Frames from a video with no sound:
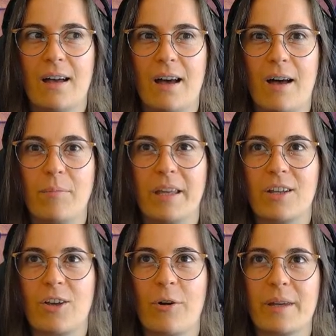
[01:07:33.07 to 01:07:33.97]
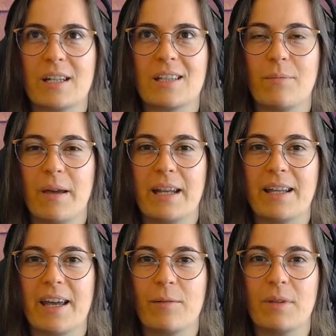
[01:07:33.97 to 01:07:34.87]
I'm like going into the main
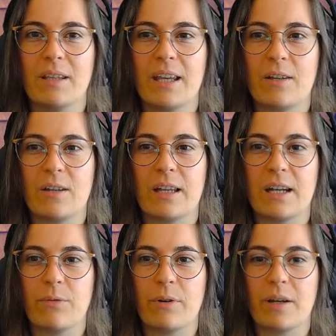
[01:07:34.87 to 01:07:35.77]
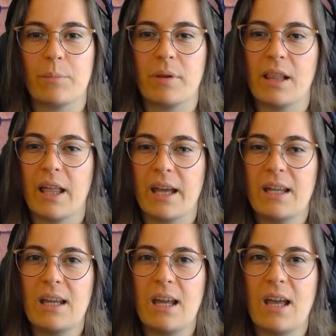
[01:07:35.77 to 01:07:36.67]
game and like getting ready to
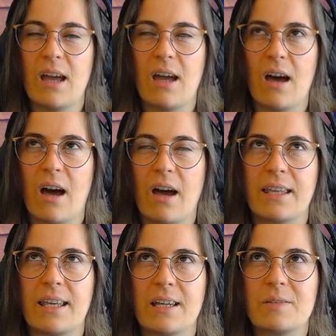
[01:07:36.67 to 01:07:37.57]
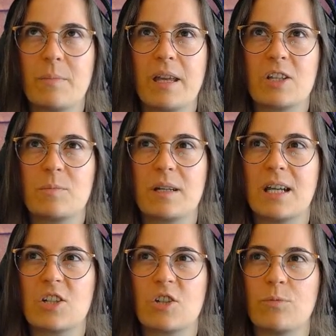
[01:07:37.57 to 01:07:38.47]
play, I guess my
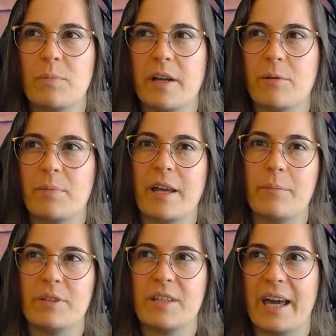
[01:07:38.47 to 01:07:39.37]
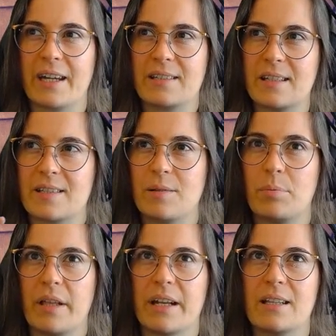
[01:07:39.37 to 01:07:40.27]
expectation would be I'd be able to access the
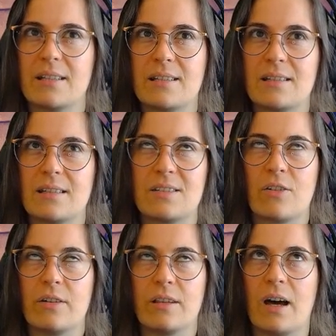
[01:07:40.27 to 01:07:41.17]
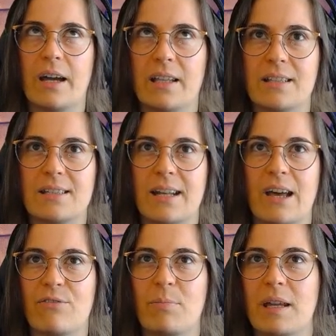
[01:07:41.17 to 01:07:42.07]
planets, sorry, the islands that
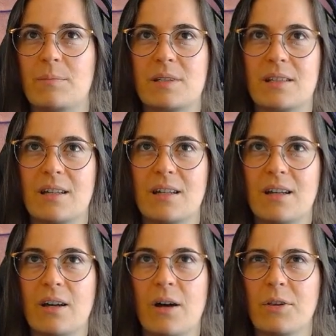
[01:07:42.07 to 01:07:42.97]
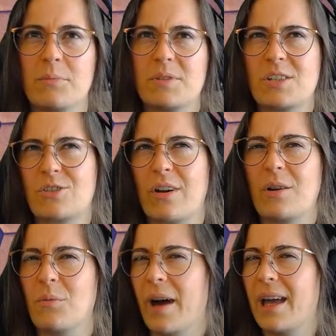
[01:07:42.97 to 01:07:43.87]
have peeps on them straight
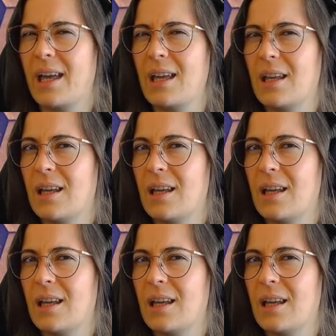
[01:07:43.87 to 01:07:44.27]
away.